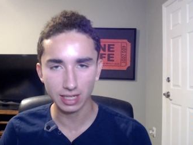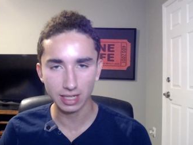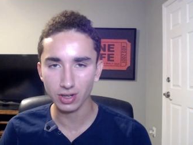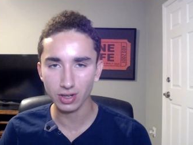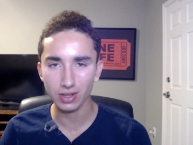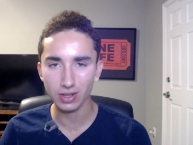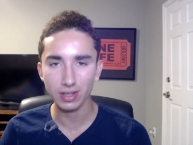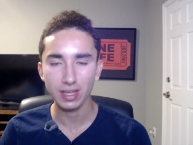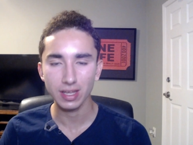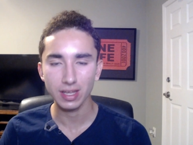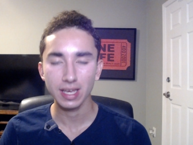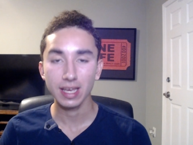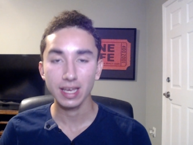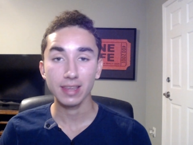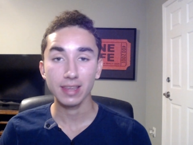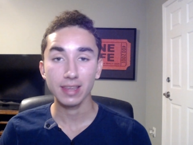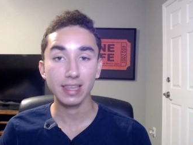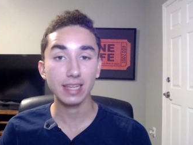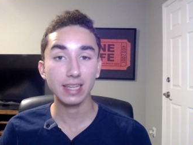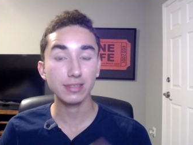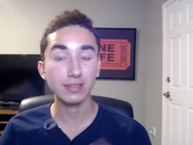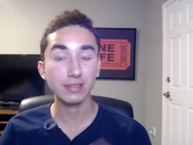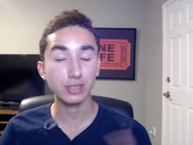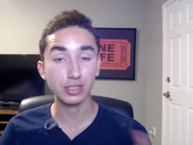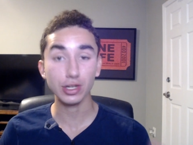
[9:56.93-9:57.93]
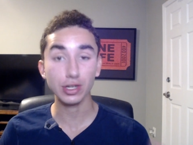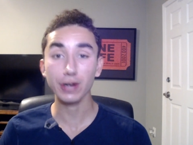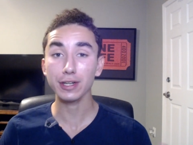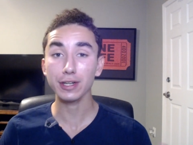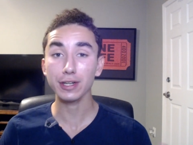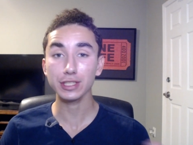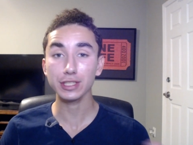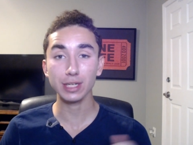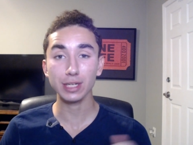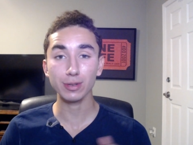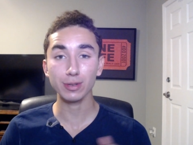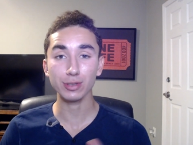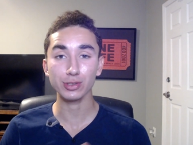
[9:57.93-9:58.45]
all, then start a
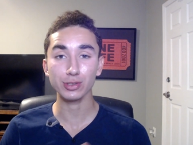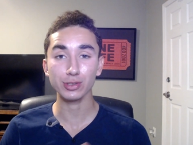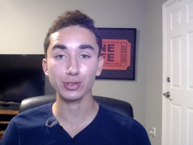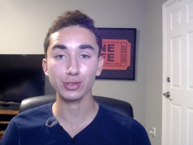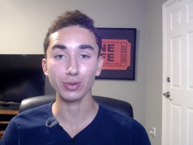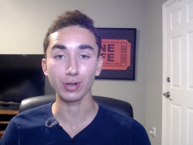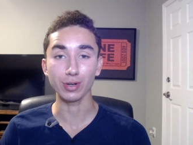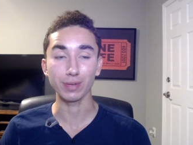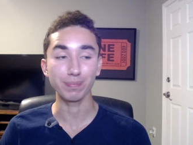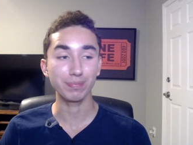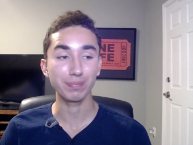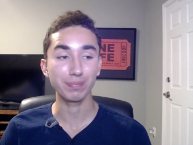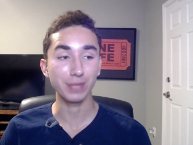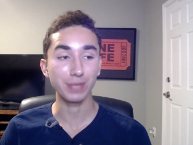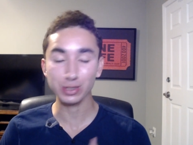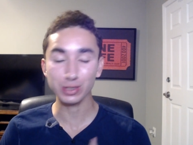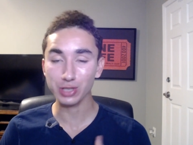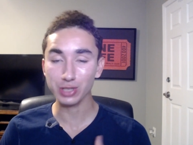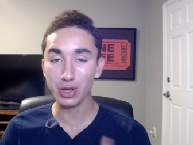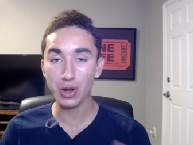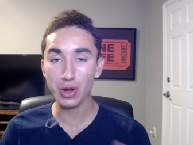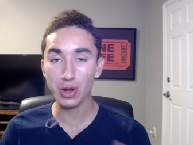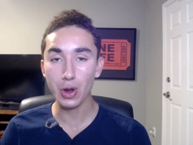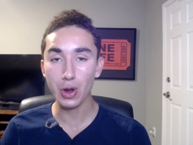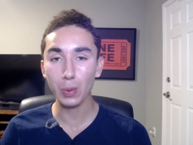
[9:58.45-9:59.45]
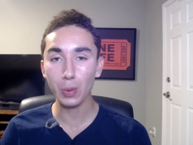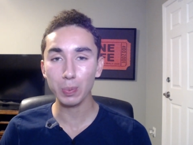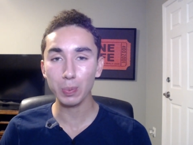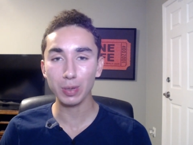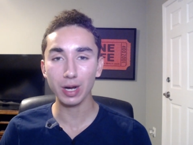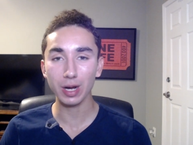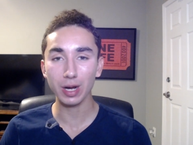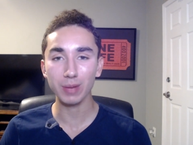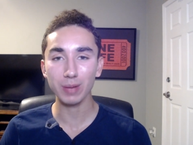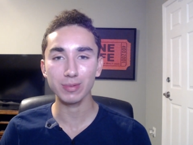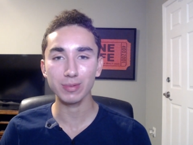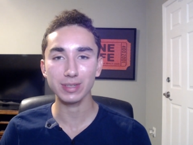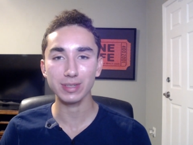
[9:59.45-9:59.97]
general store. There's no
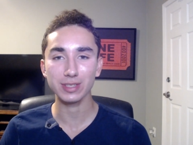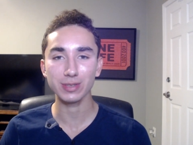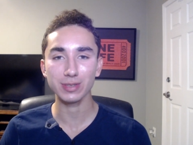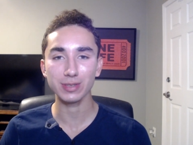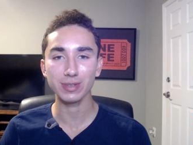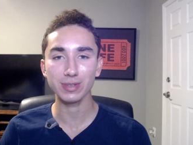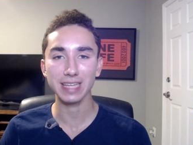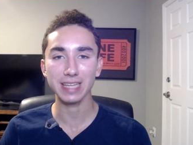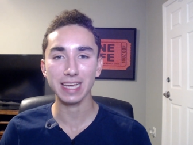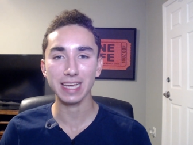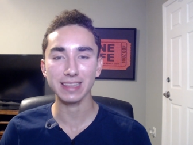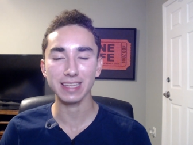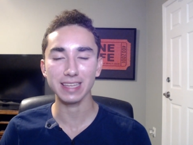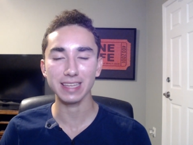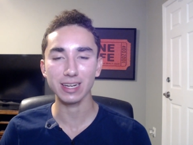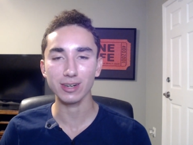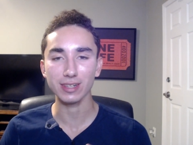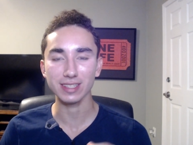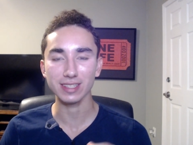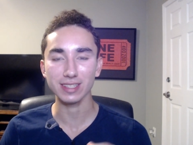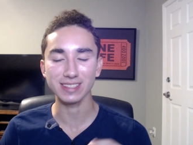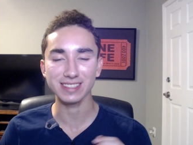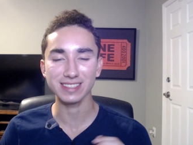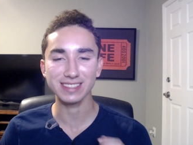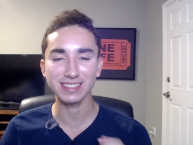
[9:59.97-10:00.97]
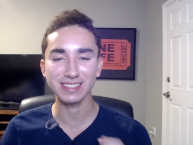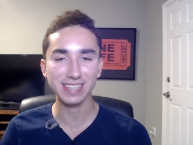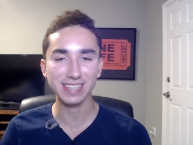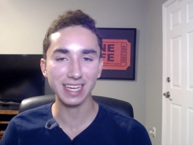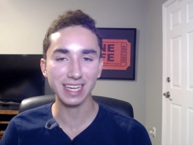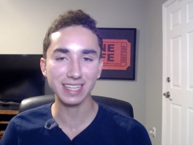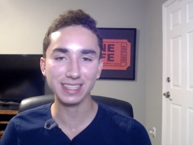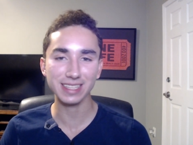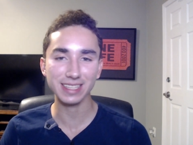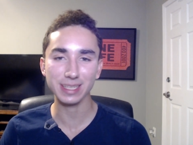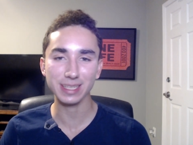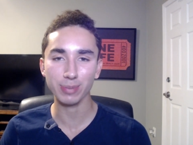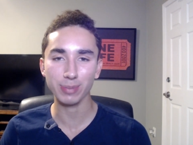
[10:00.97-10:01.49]
problem with doing that. They are
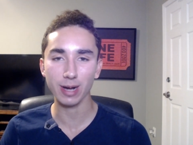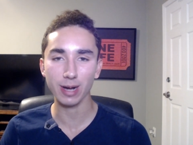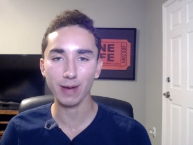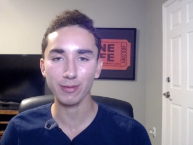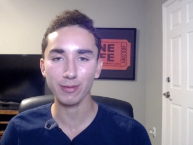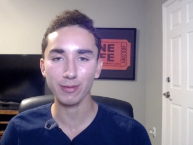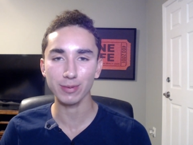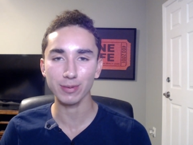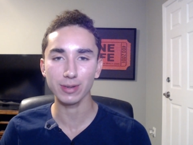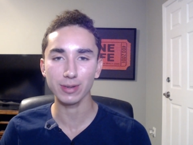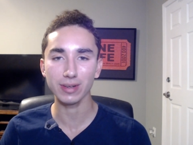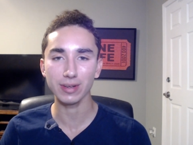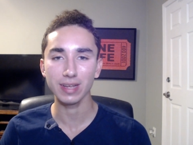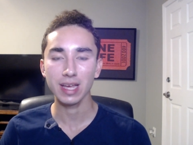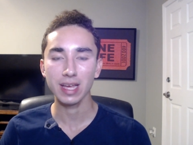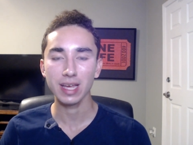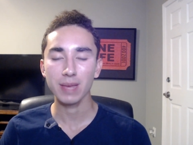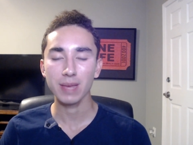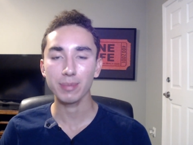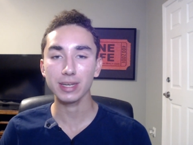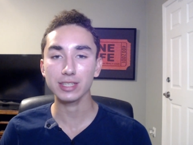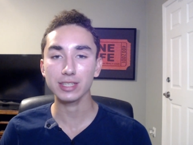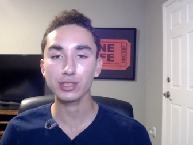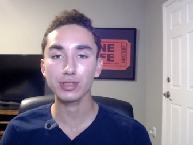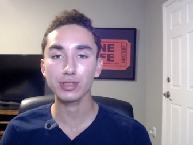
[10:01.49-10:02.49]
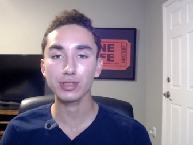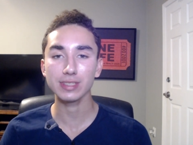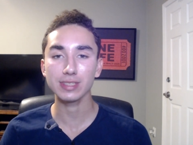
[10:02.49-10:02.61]
insanely profitable because you can